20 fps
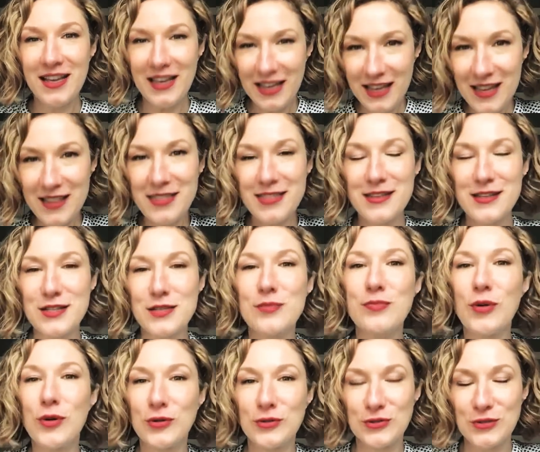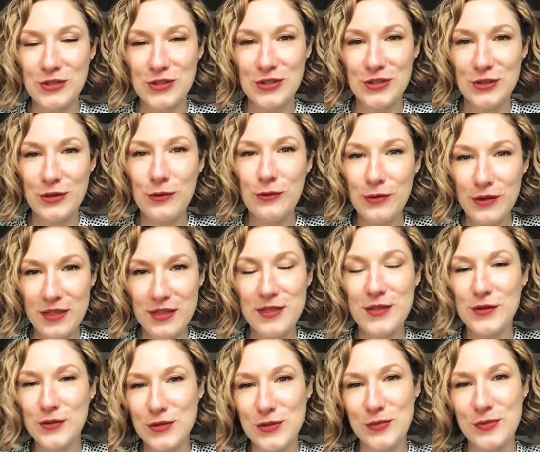in this bond with
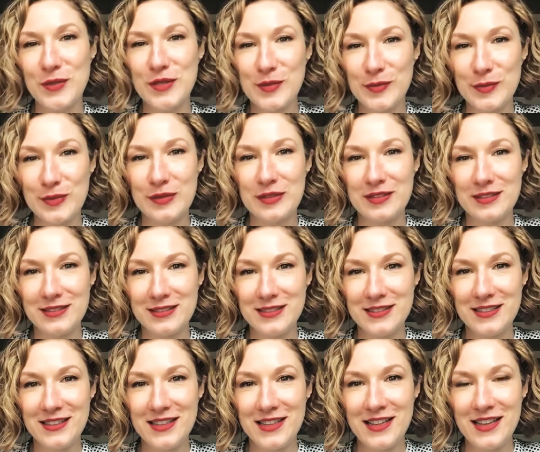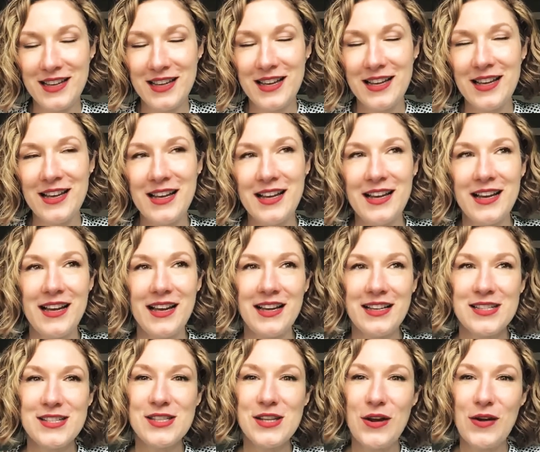those people.
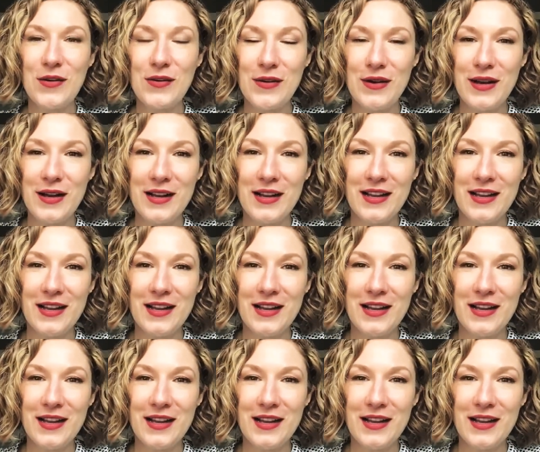So